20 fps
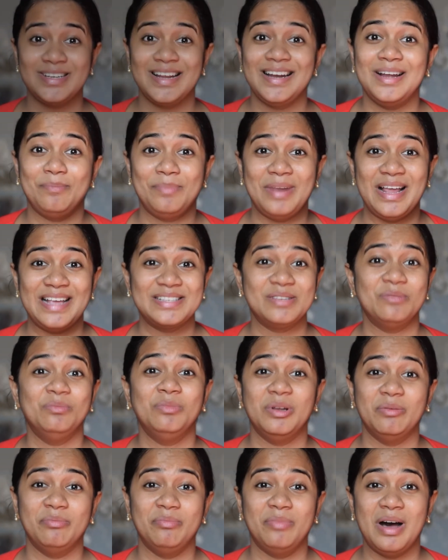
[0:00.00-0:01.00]
I'll apply some
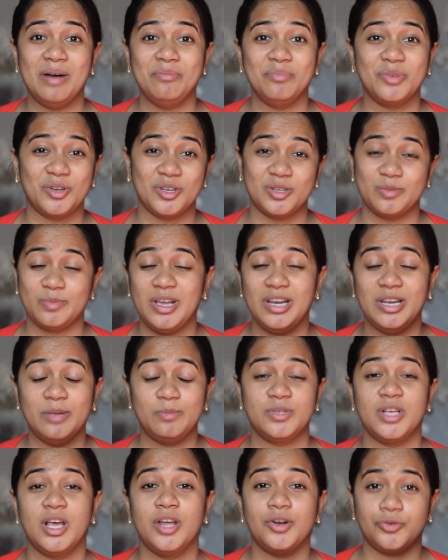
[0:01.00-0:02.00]
lip balm because my
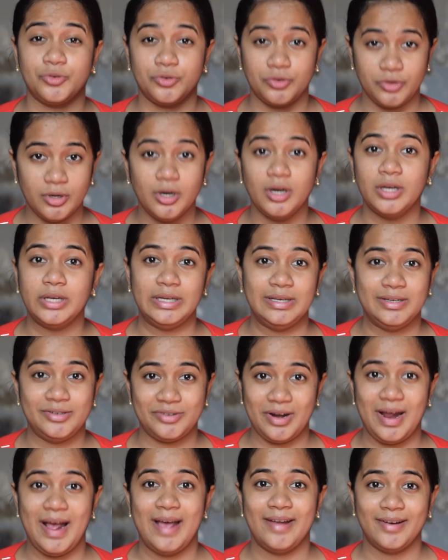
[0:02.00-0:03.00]
lips are really
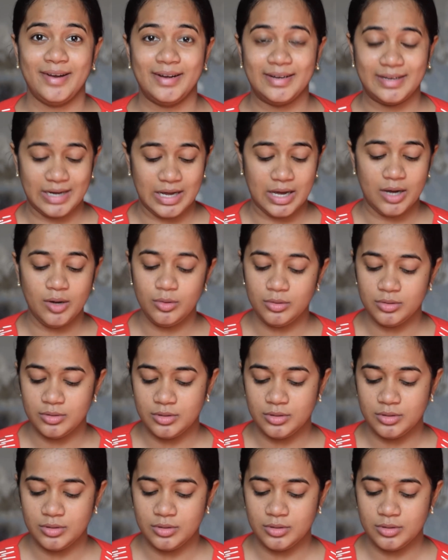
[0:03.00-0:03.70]
dry right now.